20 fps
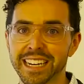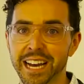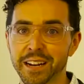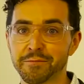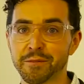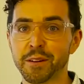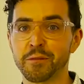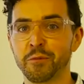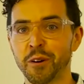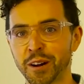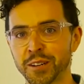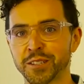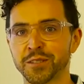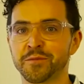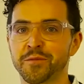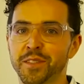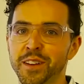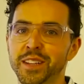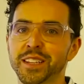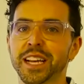and we want to
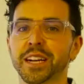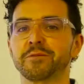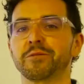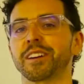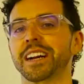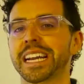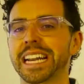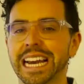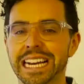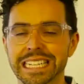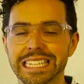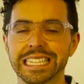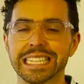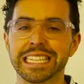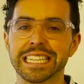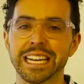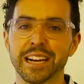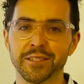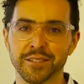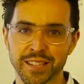feel like we're connected
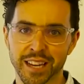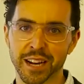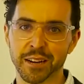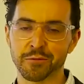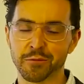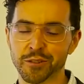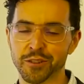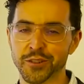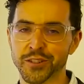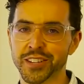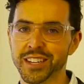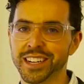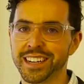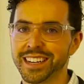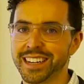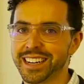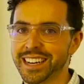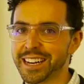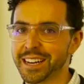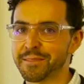to the outside world.
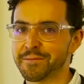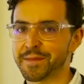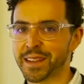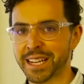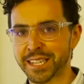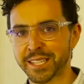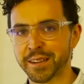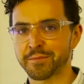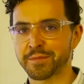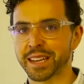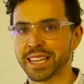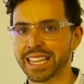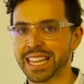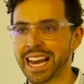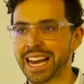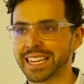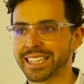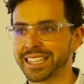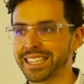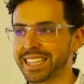Um, that's something
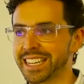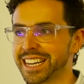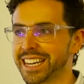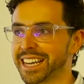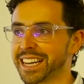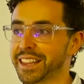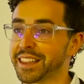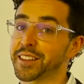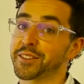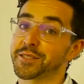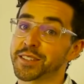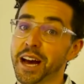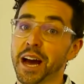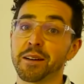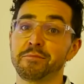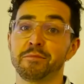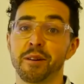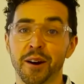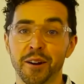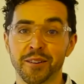that uh, those
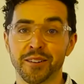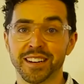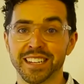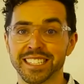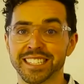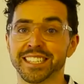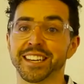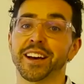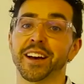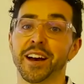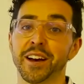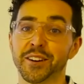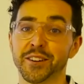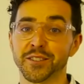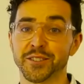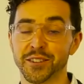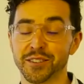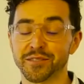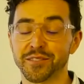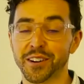high modernists uh,
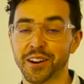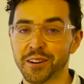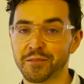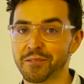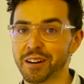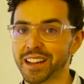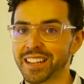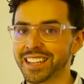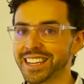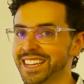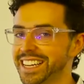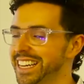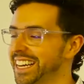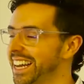understood very well